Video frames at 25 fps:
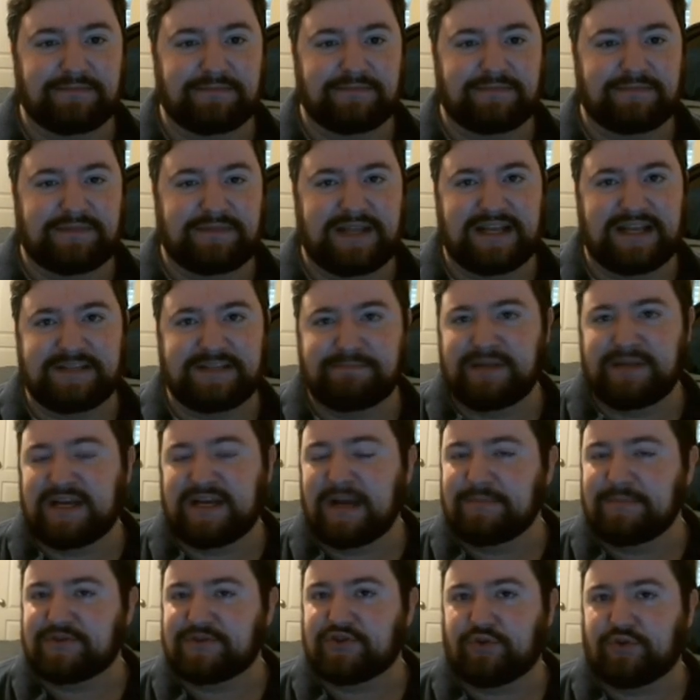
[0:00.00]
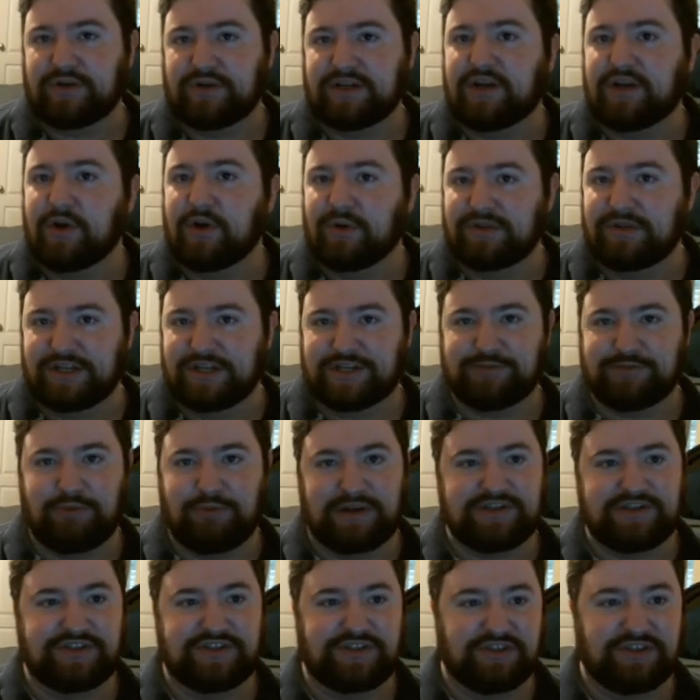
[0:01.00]
That becomes critical in
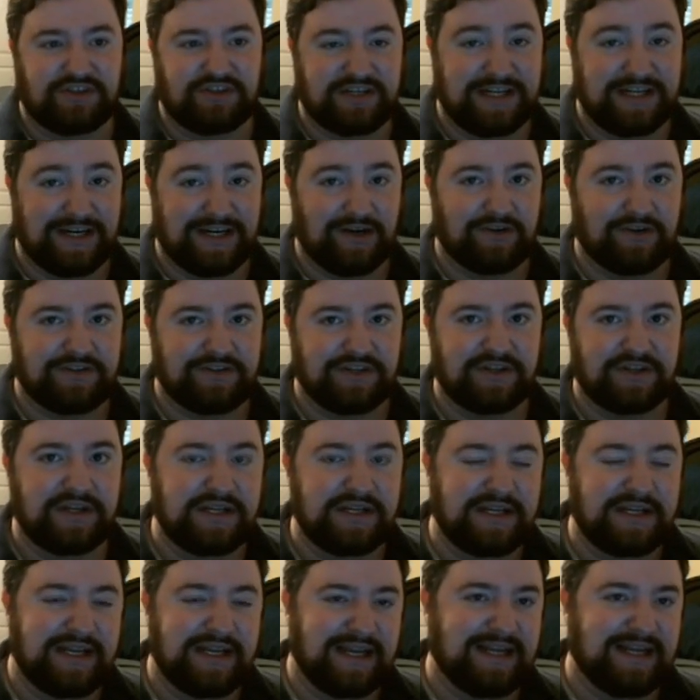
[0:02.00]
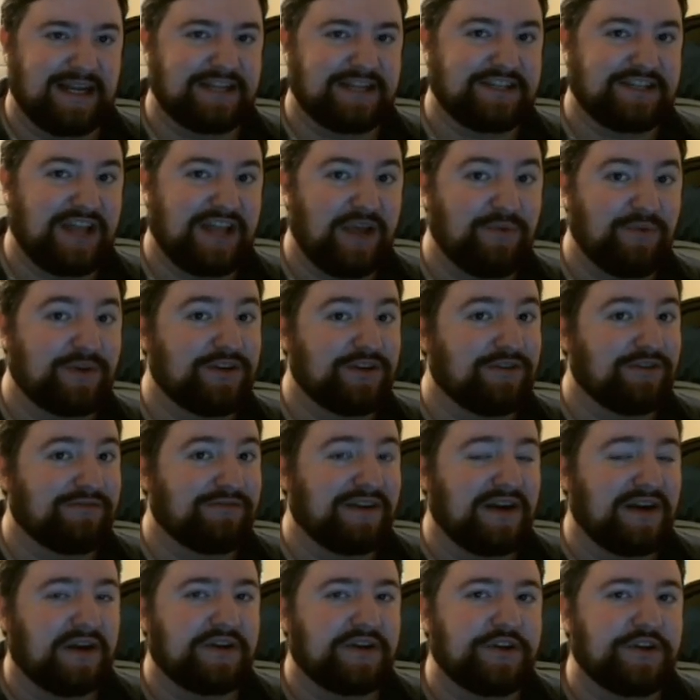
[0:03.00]
expressing your character. And I say when you're
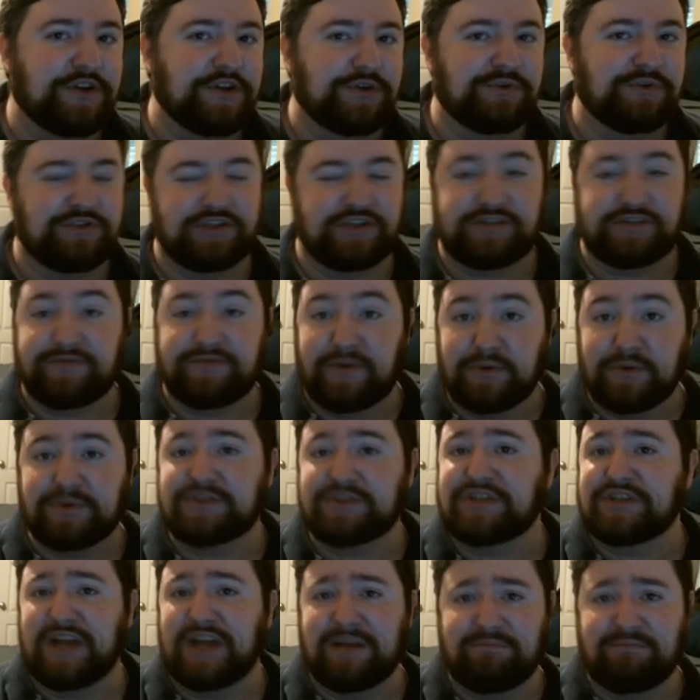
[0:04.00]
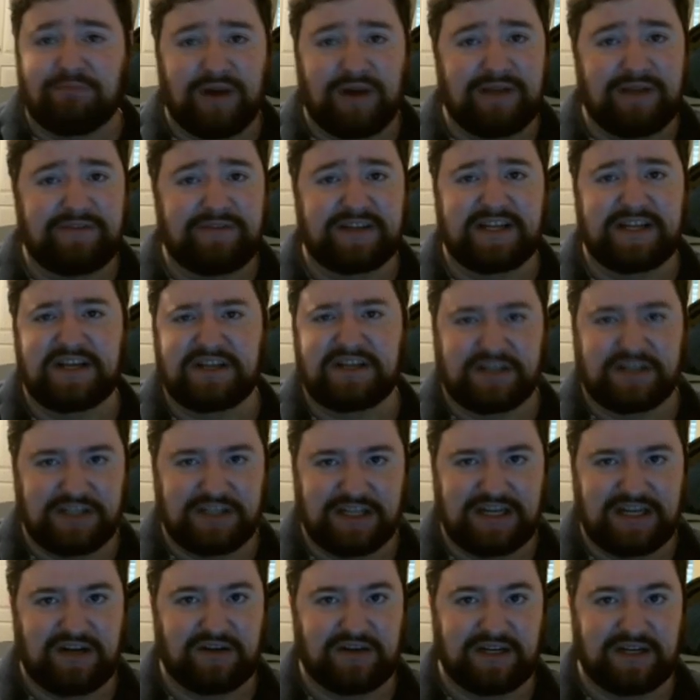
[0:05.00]
very new, just focus on brevity and
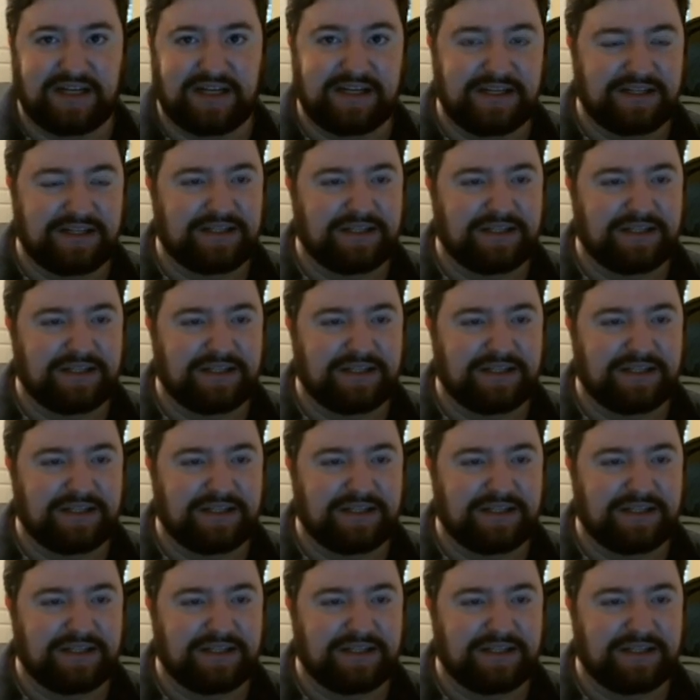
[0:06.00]
clarity.